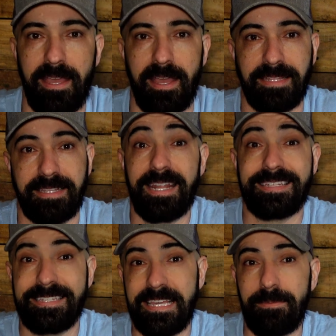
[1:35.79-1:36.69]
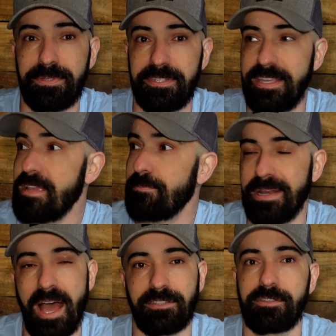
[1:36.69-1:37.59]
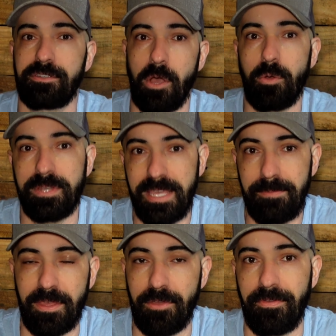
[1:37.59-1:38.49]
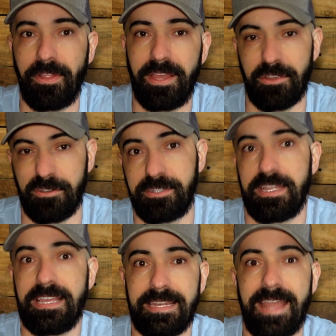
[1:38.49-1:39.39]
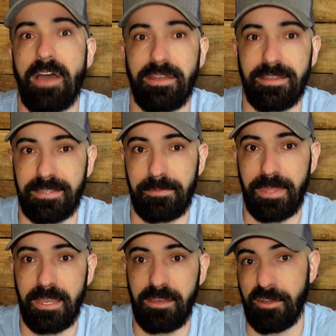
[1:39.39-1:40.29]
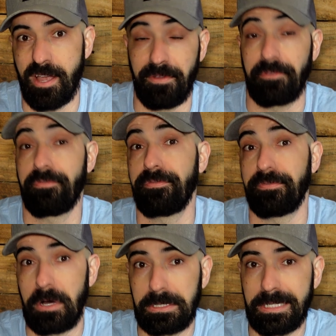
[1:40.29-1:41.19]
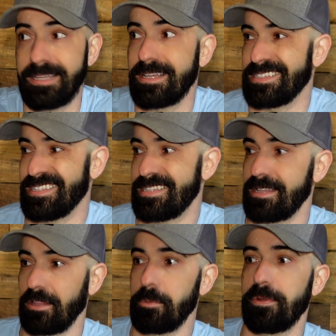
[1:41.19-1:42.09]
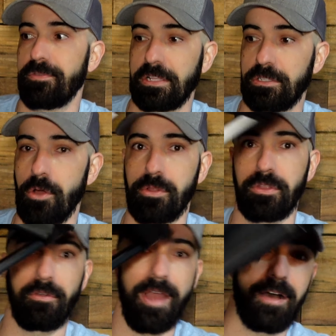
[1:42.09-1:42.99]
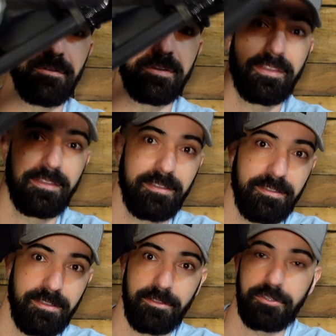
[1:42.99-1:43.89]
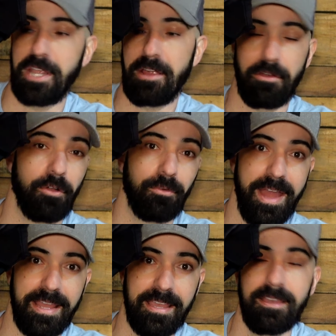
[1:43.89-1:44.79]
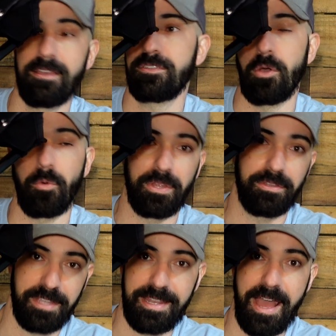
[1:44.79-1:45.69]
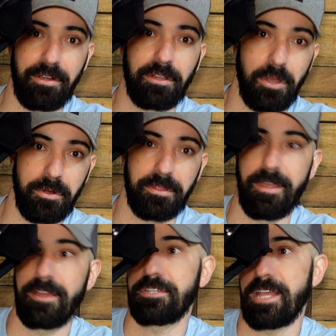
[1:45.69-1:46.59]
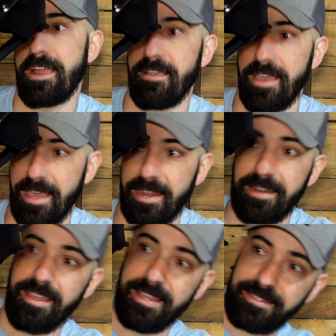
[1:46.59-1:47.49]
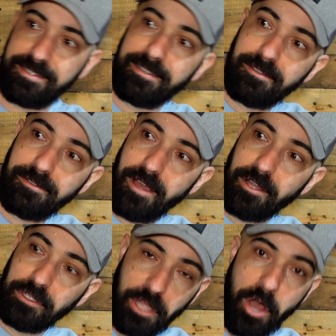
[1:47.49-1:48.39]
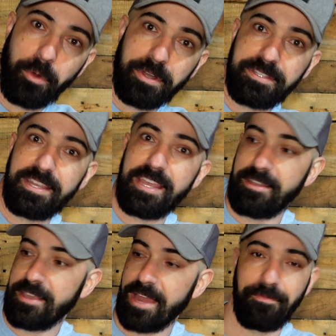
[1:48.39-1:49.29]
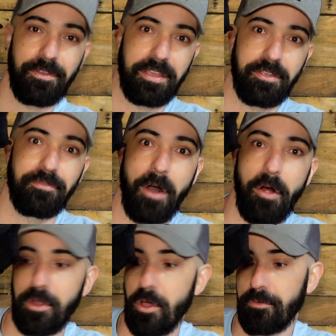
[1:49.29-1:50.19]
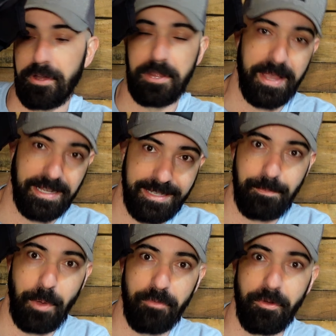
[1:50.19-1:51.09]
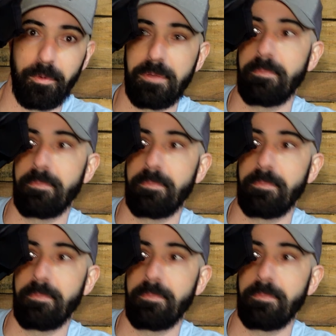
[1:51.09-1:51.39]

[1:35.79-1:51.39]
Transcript: It's got a deep seat, but not so deep that you feel like you're sinking down into something and you're kind of like falling, because this is a little bit of like a low to the ground chair already. So when you sit down in a low to the ground chair and it's a lower seat, you kind of feel like you're falling over and you might tip over when your